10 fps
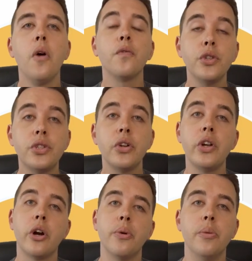For
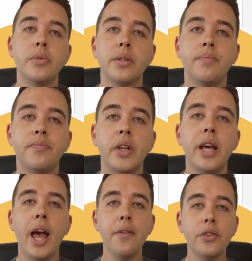studio rooms,
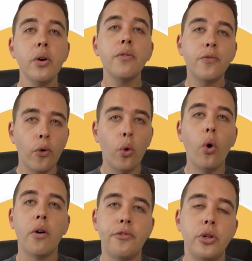if there are
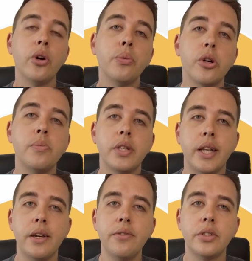4 or fewer rooms
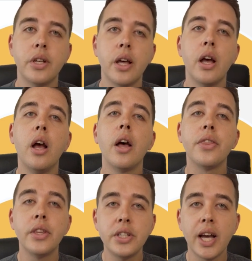left,
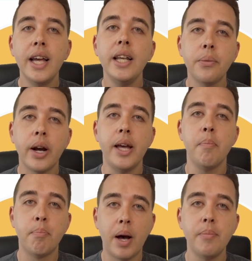the daily
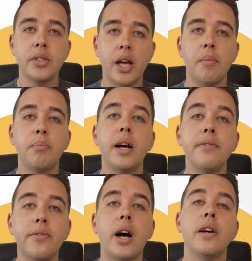rate bumps up by
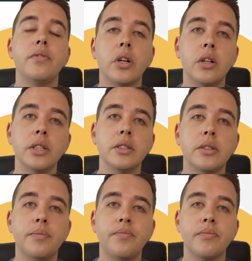$5.
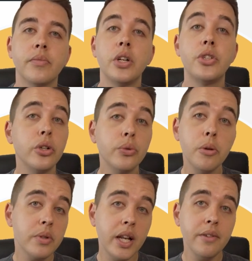2
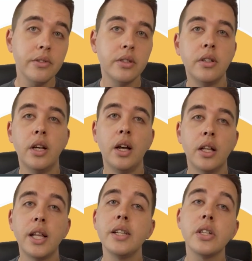rooms left,
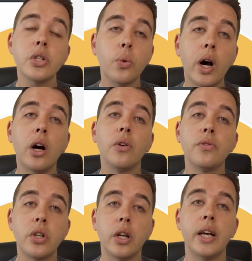that's a
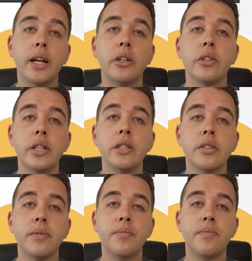$12 increase.